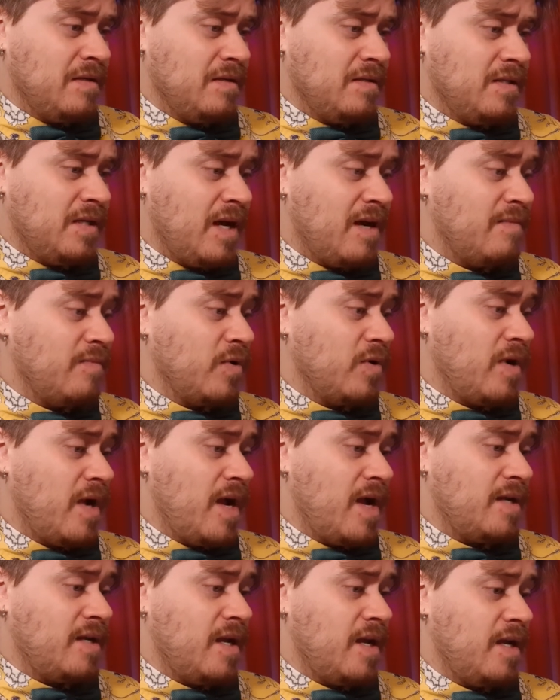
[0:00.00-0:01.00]
Timer
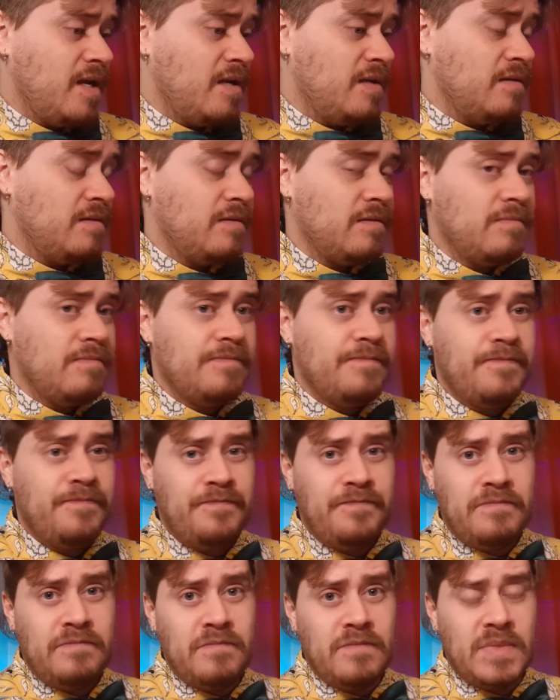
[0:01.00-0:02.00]
at hand.
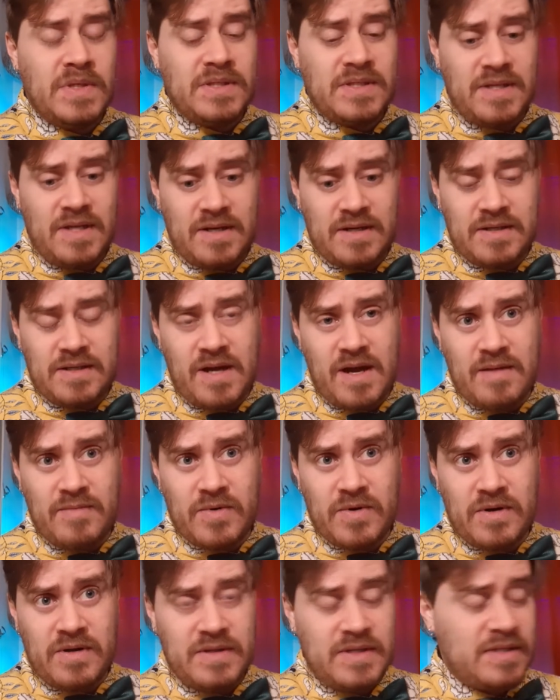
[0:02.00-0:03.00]
I'll set a
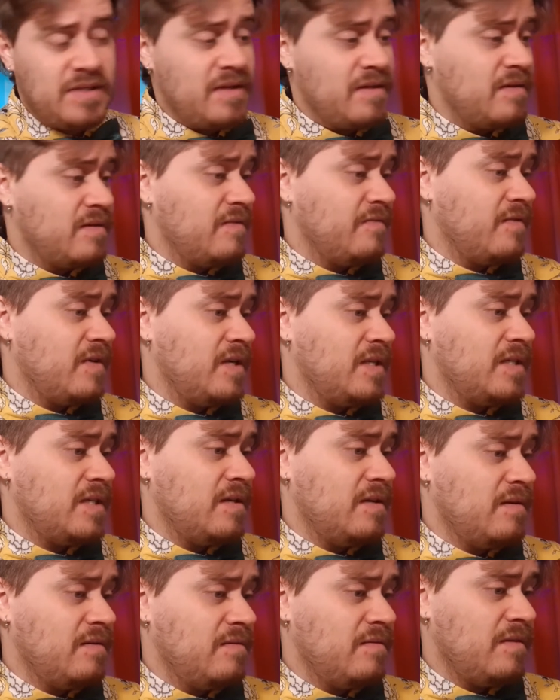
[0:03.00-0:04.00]
timer on this other device
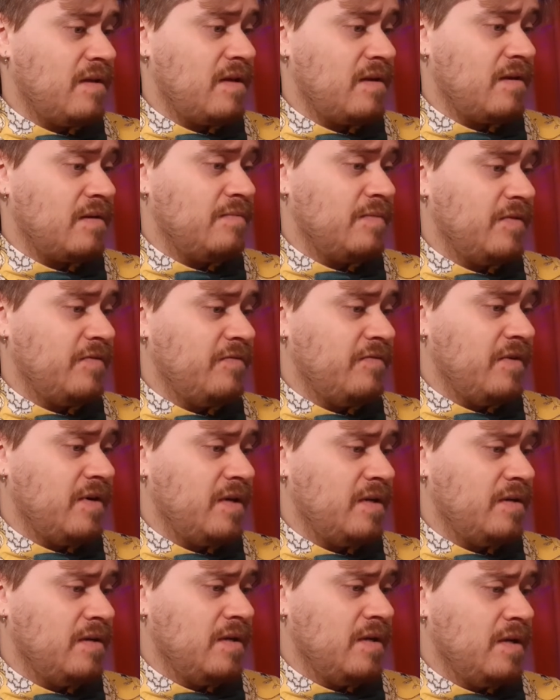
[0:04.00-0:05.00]
here. That ought to be
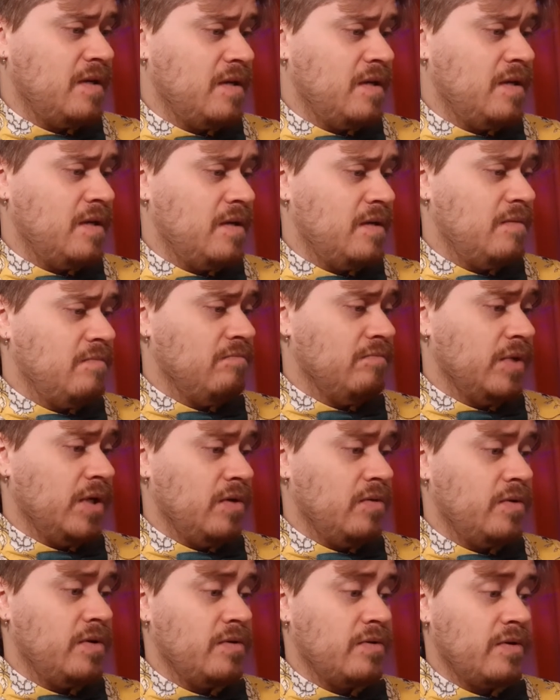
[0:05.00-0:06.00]
fine.
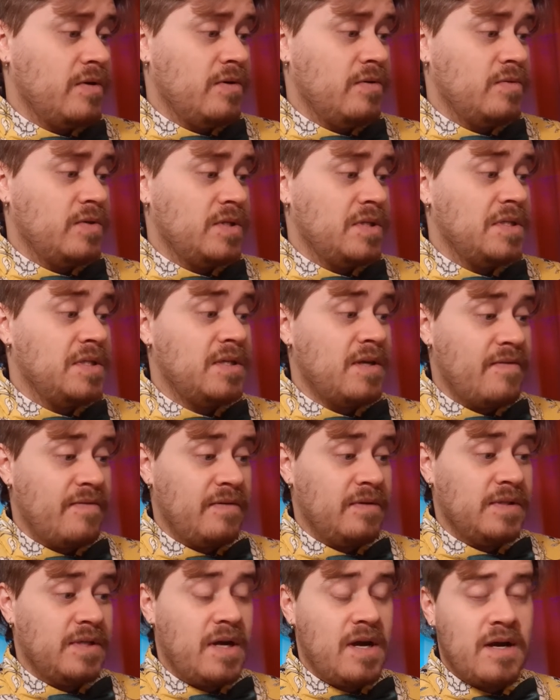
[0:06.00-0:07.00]
Blow your nose
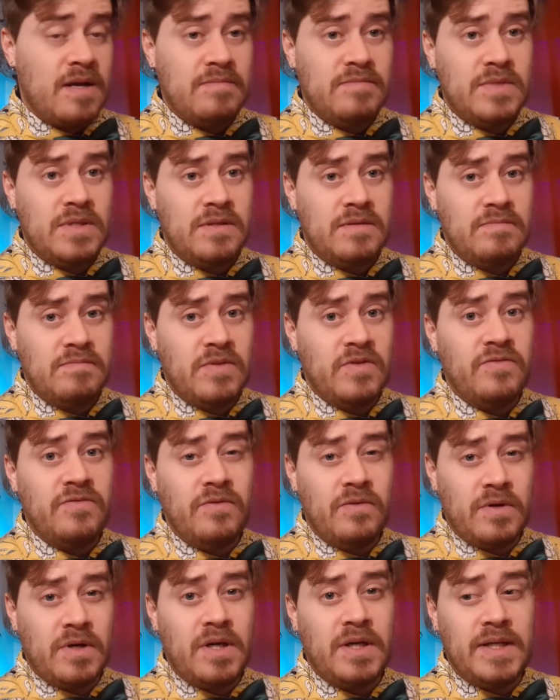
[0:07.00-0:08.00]
several times
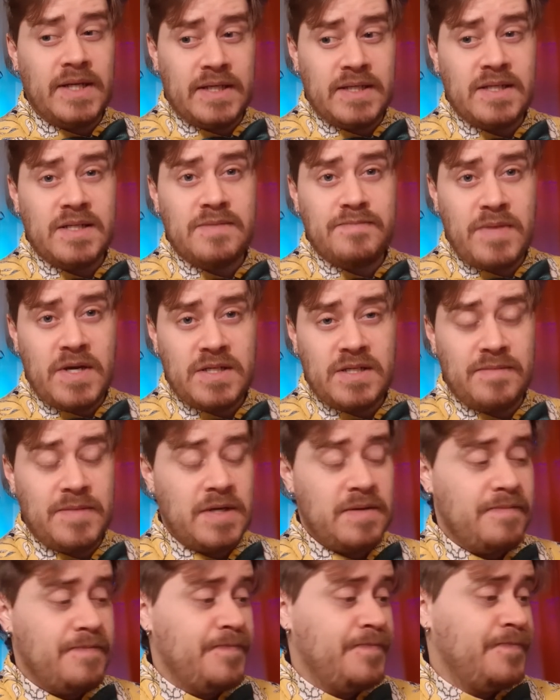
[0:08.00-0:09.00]
before collecting specimen.